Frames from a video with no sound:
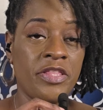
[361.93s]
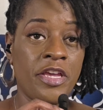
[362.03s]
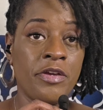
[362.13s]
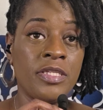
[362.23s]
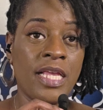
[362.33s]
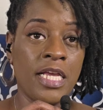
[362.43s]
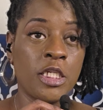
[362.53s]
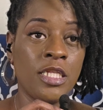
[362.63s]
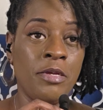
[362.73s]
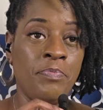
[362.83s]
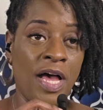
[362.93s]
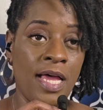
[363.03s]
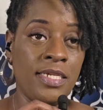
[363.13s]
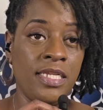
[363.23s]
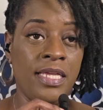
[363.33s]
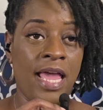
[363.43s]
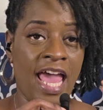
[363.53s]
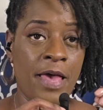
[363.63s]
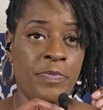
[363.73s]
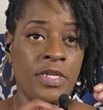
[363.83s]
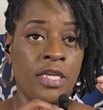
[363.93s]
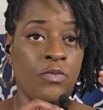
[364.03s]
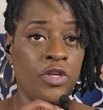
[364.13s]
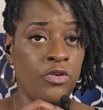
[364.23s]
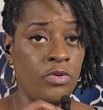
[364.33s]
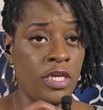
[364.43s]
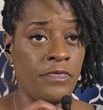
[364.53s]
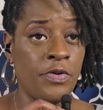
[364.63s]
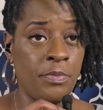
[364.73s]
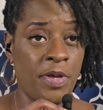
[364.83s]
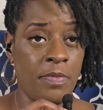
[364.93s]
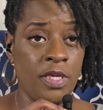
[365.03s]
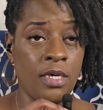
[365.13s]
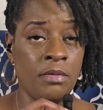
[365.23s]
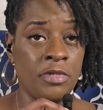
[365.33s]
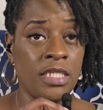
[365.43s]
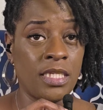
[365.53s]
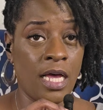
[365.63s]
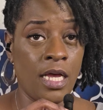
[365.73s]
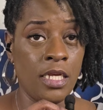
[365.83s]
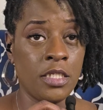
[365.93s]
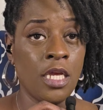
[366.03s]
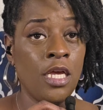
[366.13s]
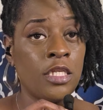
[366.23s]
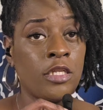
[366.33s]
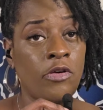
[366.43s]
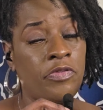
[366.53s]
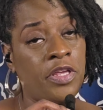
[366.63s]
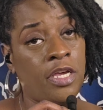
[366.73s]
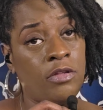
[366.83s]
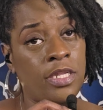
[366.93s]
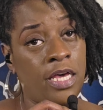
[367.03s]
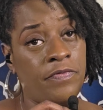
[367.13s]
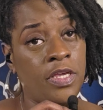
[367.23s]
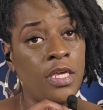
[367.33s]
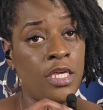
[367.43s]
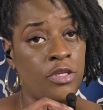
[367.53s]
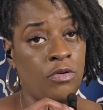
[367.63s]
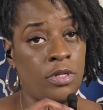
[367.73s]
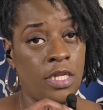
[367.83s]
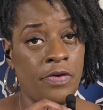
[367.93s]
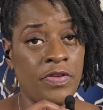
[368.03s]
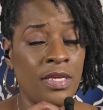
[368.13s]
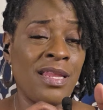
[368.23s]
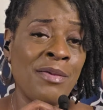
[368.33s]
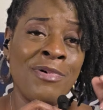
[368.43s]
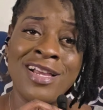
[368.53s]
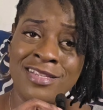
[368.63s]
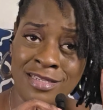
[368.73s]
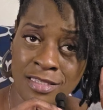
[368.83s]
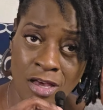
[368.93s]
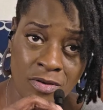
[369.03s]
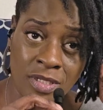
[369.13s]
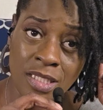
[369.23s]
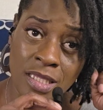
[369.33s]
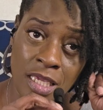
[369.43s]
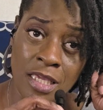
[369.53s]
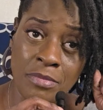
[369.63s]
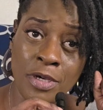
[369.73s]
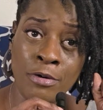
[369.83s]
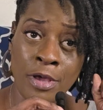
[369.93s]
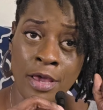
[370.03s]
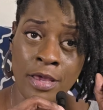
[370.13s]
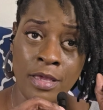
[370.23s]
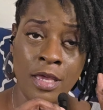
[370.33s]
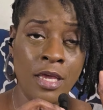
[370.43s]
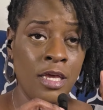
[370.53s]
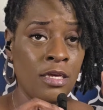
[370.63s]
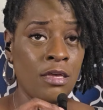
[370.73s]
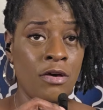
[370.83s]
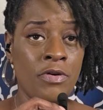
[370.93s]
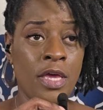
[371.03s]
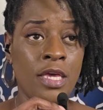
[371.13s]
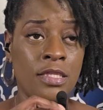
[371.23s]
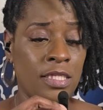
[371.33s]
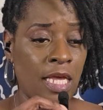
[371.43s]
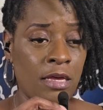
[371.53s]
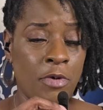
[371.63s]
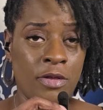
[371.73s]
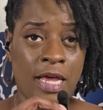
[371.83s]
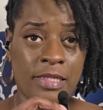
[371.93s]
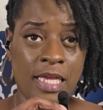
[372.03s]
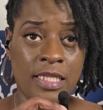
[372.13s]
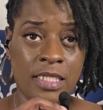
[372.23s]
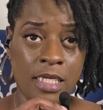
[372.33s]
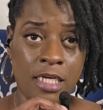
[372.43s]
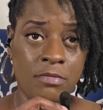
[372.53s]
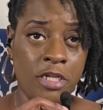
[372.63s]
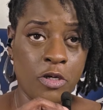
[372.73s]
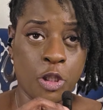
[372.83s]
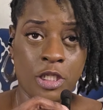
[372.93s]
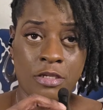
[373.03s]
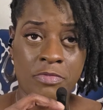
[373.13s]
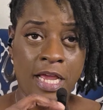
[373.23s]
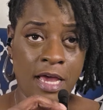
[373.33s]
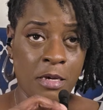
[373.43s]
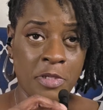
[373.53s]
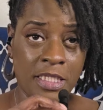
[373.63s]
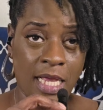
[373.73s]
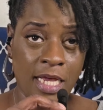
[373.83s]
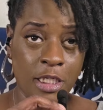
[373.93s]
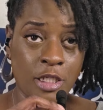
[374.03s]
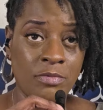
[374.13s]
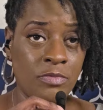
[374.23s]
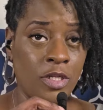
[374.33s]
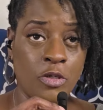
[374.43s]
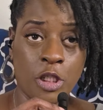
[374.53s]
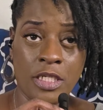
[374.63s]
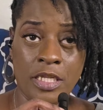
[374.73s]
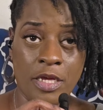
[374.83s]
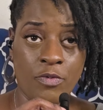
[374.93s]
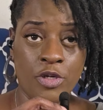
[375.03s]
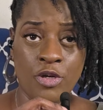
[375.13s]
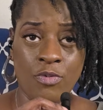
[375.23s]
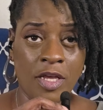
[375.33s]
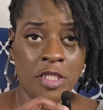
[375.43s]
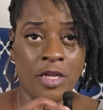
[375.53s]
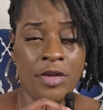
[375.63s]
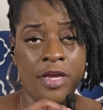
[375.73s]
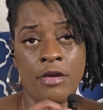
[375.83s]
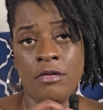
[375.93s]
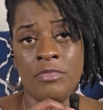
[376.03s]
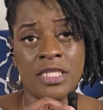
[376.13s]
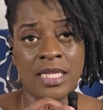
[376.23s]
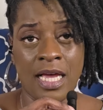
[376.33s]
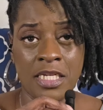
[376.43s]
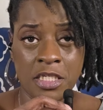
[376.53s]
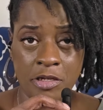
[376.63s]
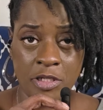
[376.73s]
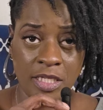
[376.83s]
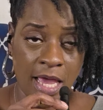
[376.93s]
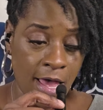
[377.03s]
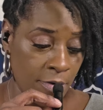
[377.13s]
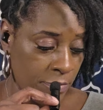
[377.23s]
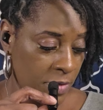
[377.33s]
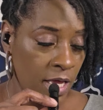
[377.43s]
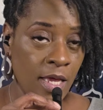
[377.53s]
there's actually bonding happening when you give your baby a massage. So they'll love it and you'll love it and they might just go to sleep, okay? Go ahead, take them on out that tub, lotion them down, massage them, lotion that when you wash their hair, massage their scalp.